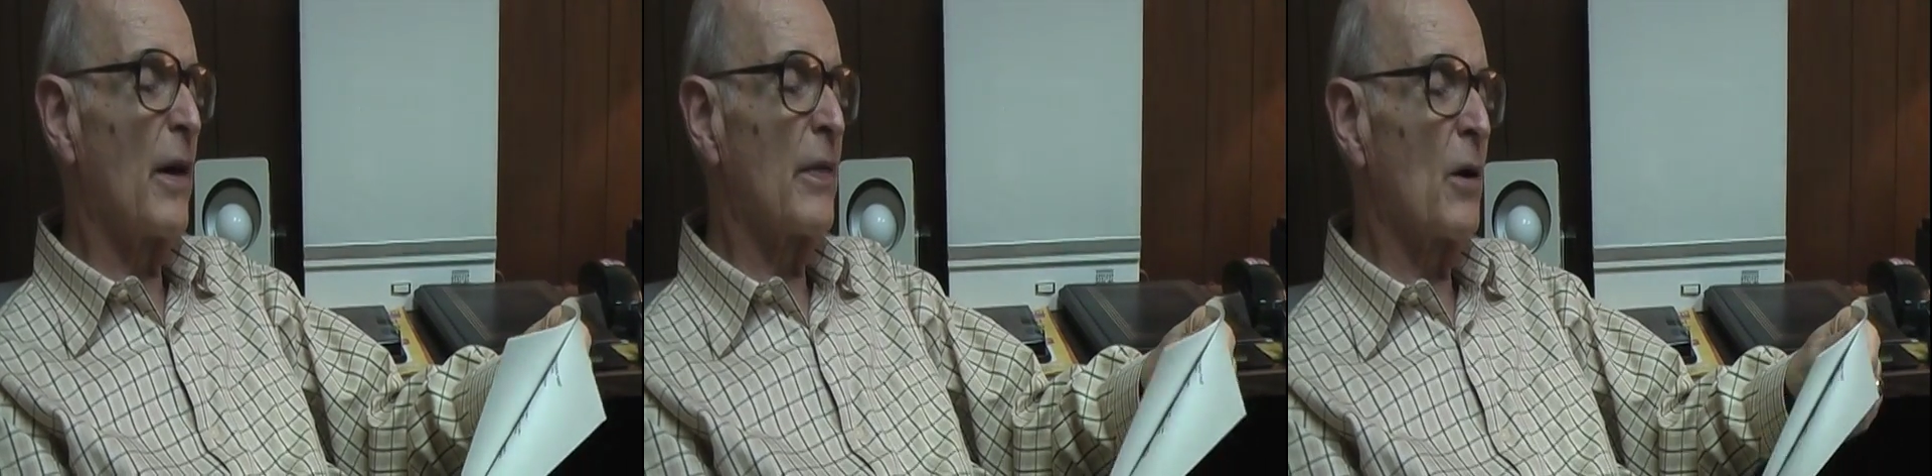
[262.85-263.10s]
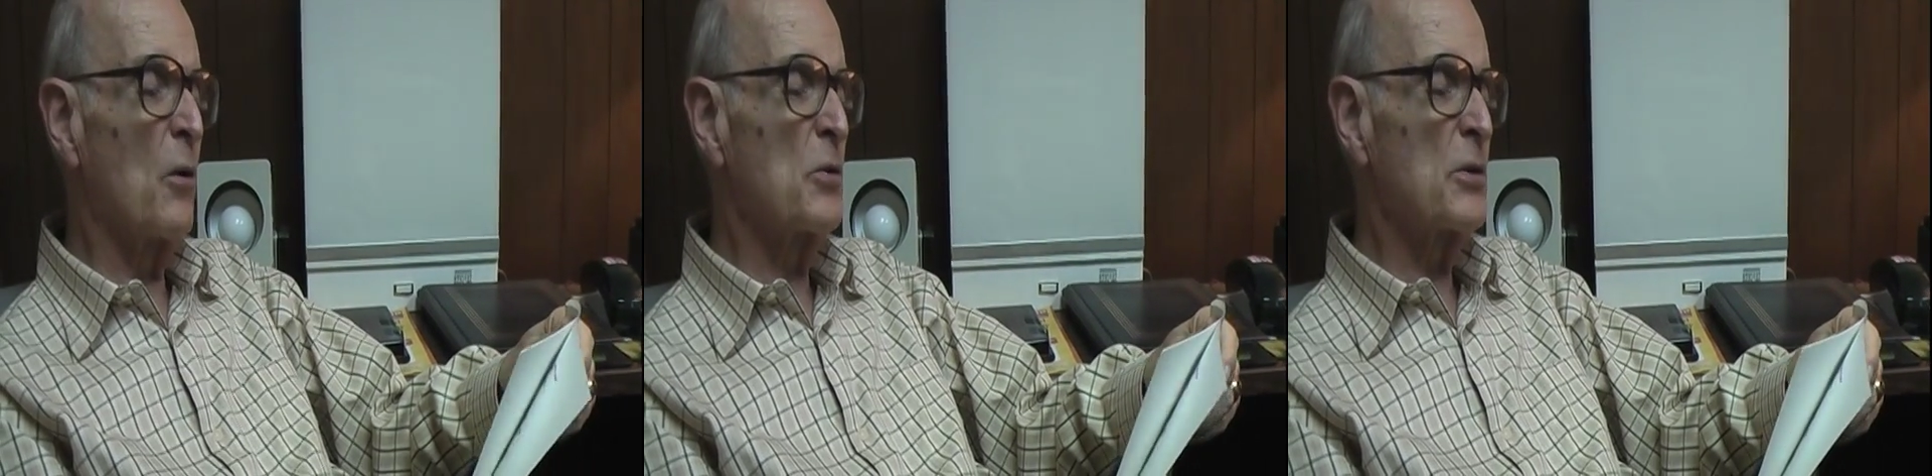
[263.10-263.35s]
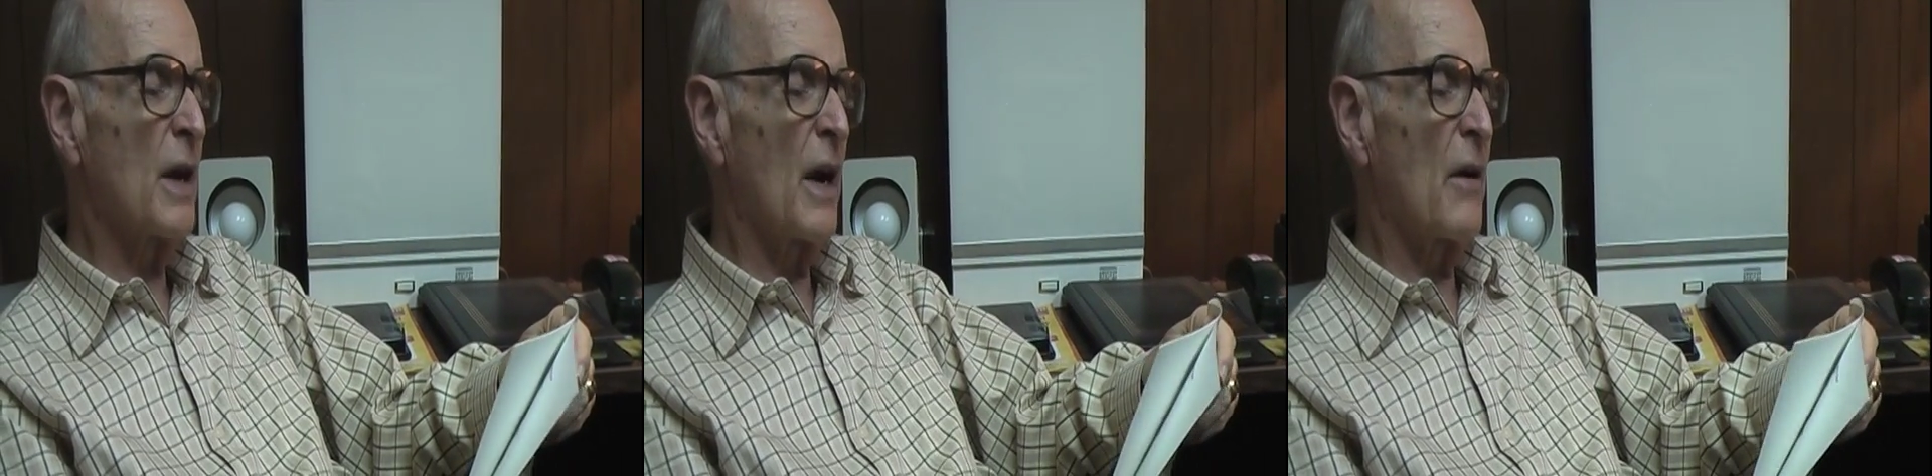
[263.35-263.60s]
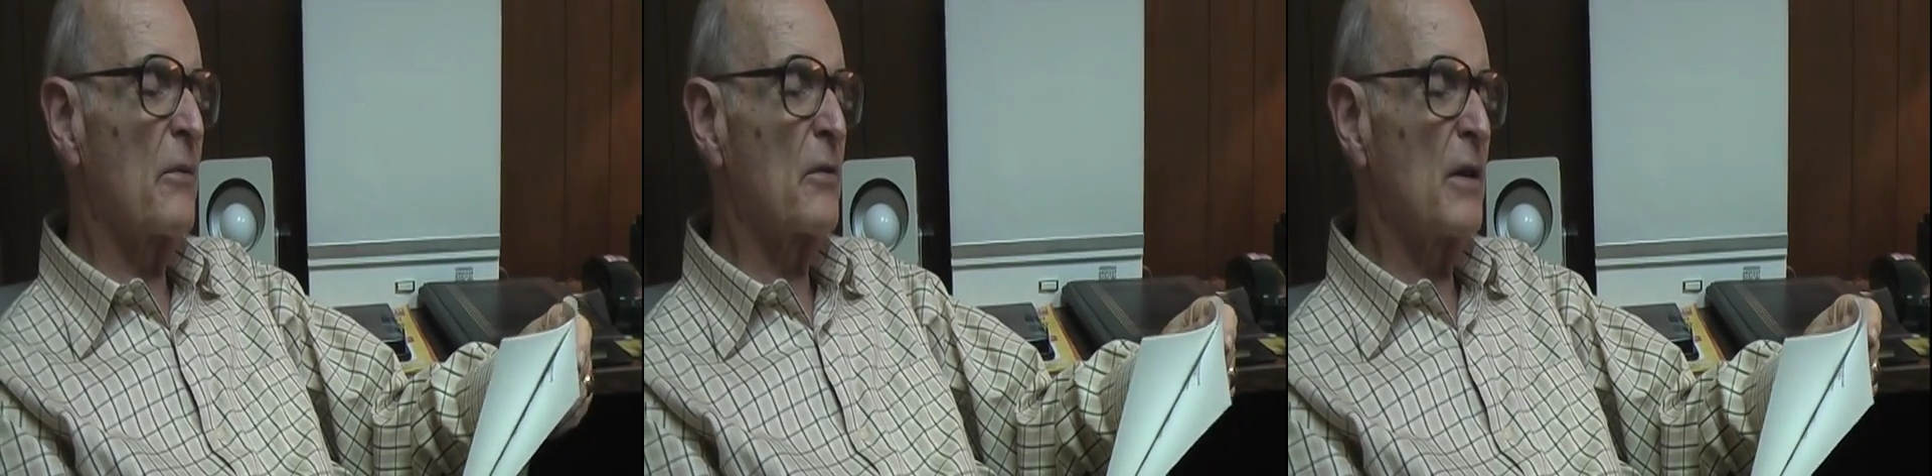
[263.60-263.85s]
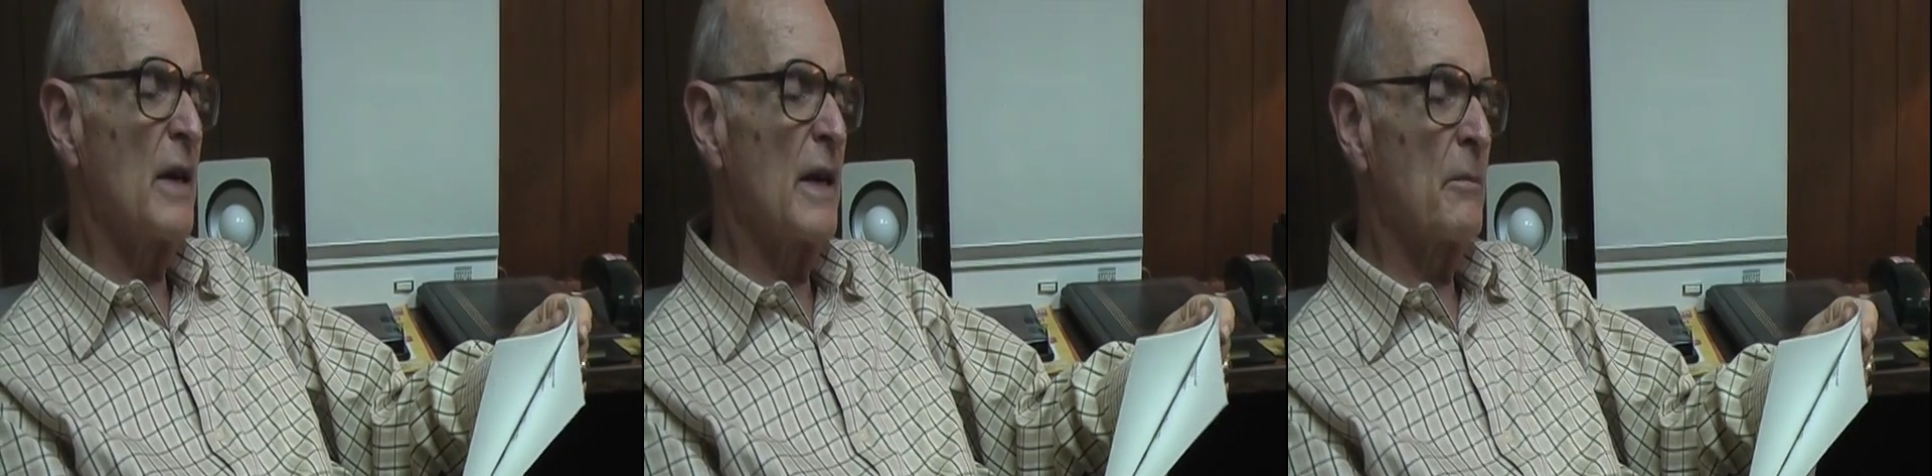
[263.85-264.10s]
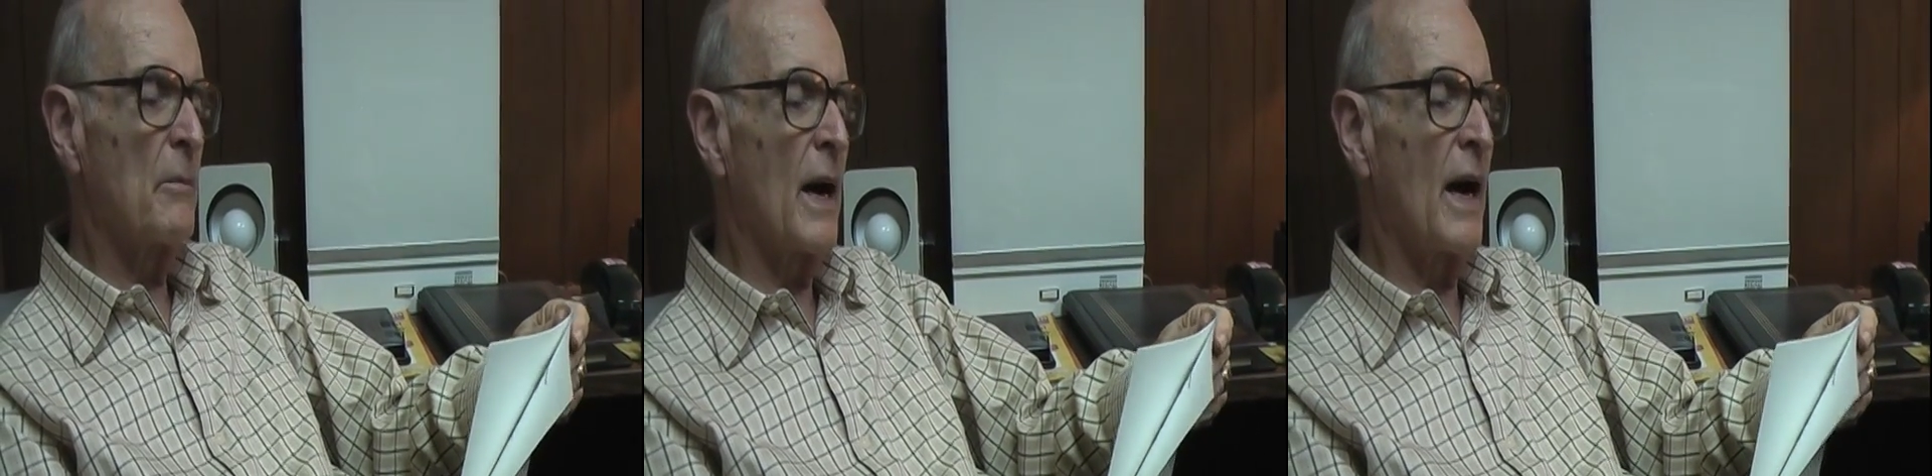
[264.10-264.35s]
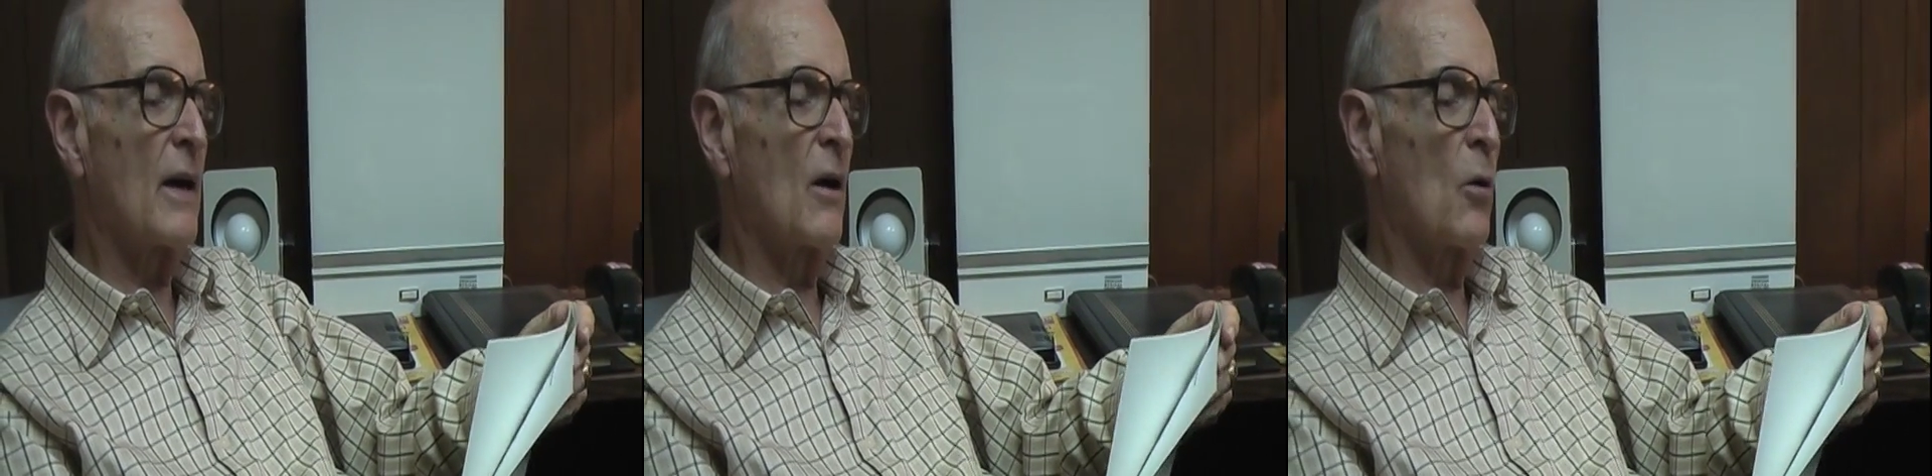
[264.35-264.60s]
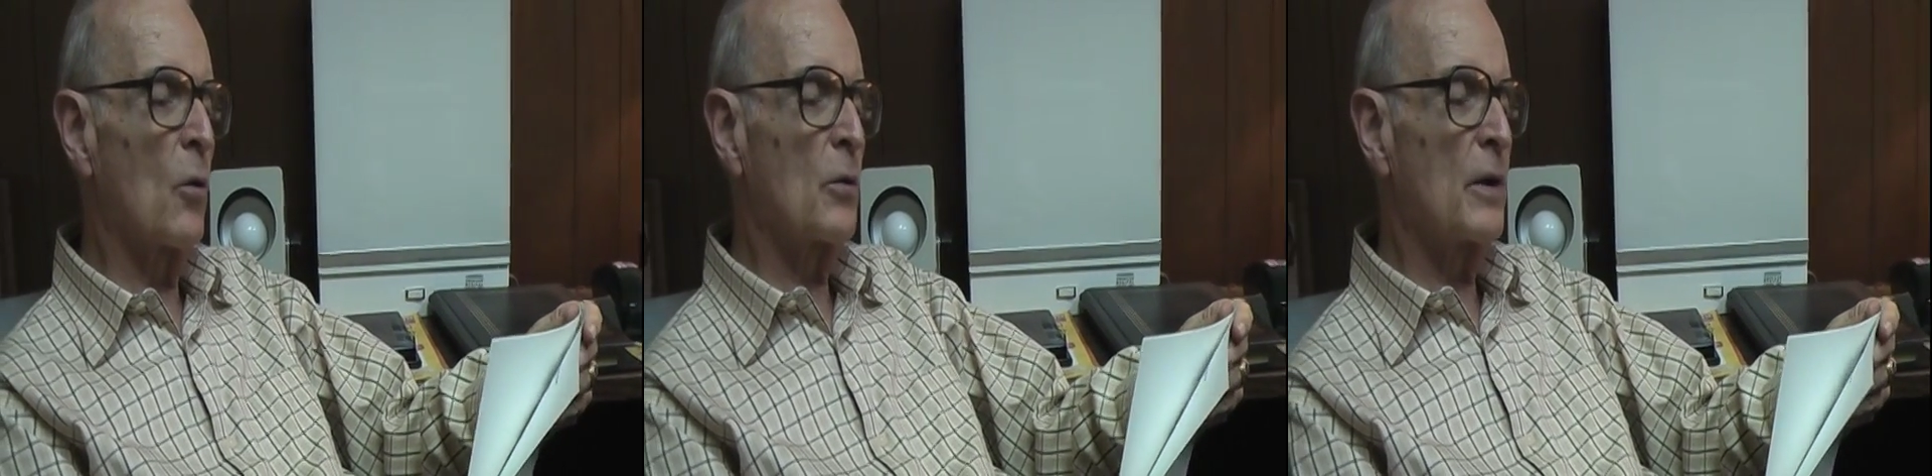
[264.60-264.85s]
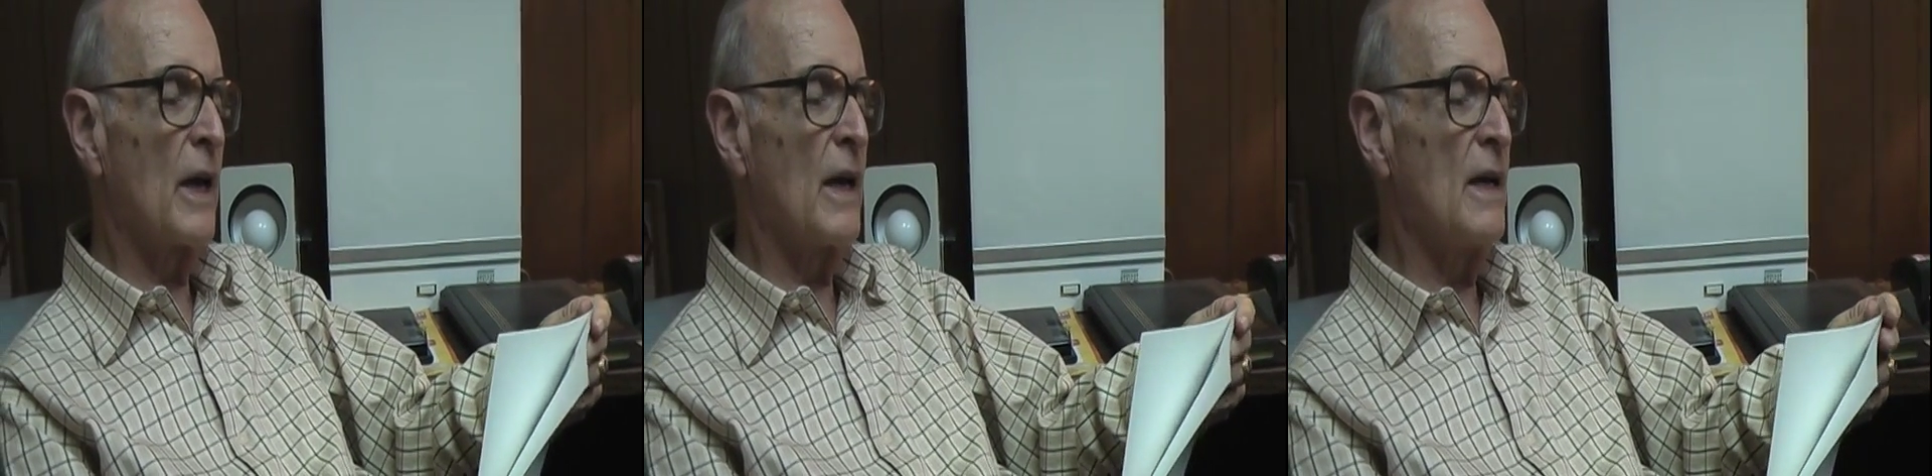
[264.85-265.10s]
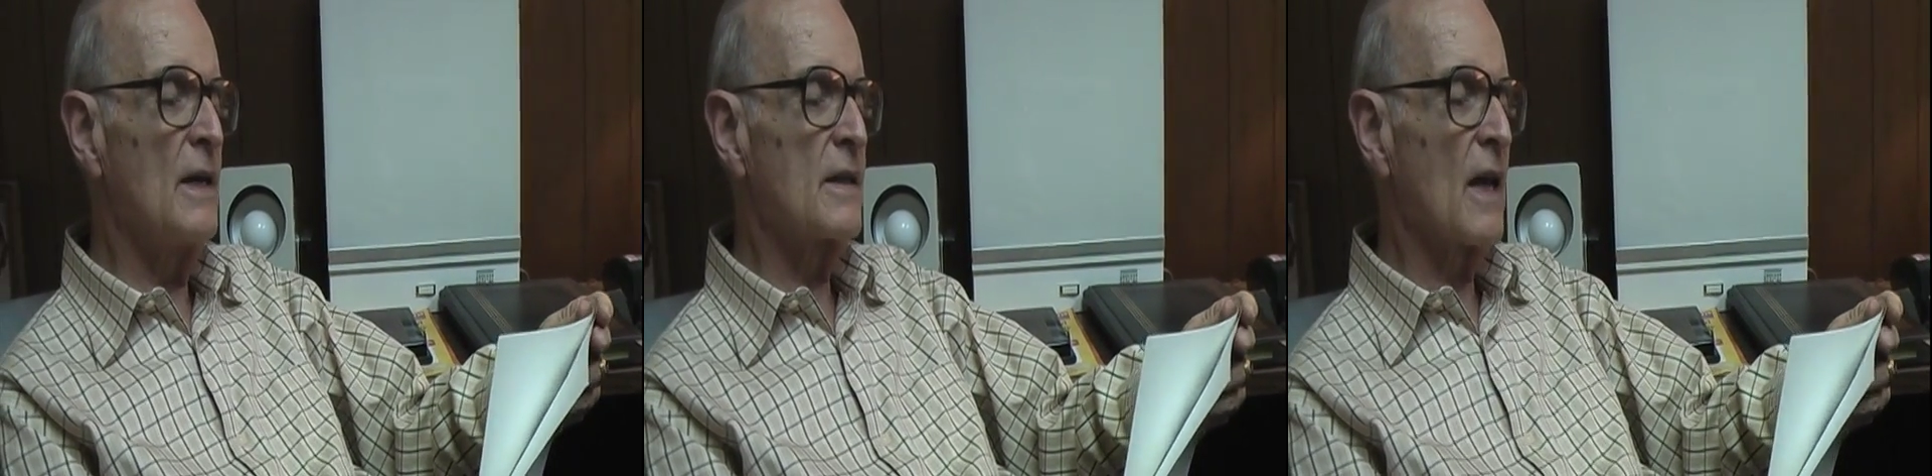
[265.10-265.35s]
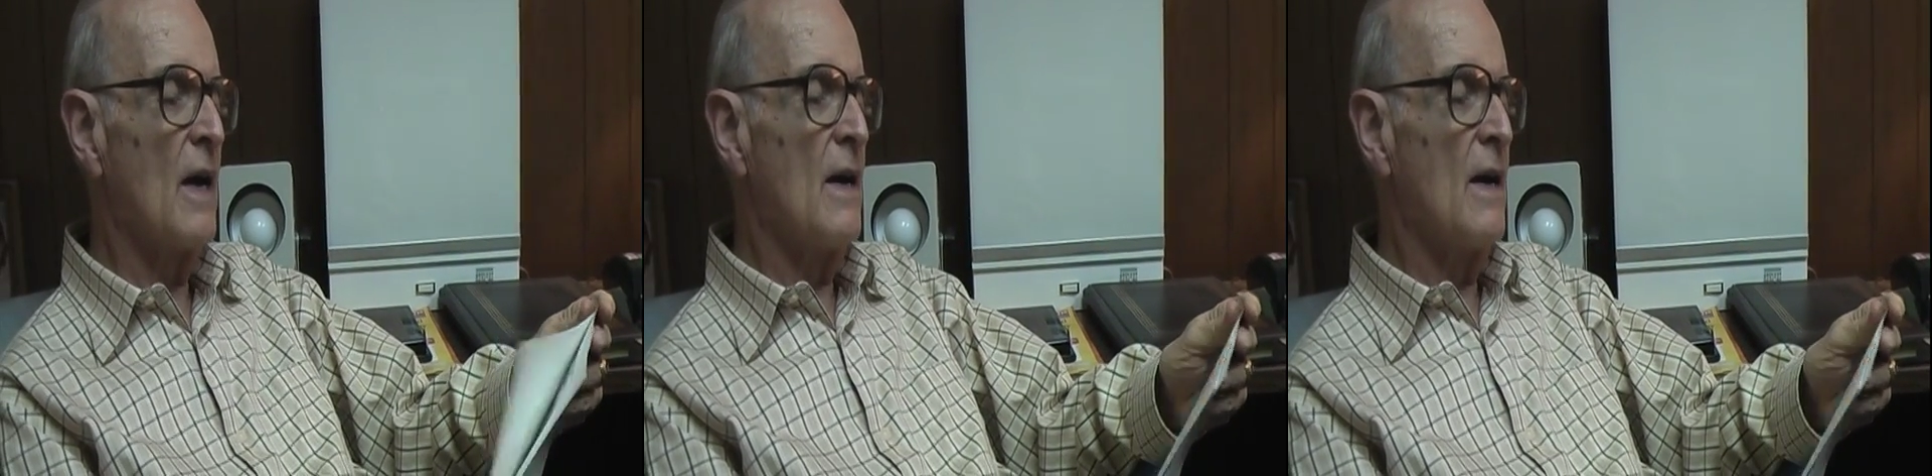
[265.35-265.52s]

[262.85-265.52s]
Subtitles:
In those carefree and bygone days,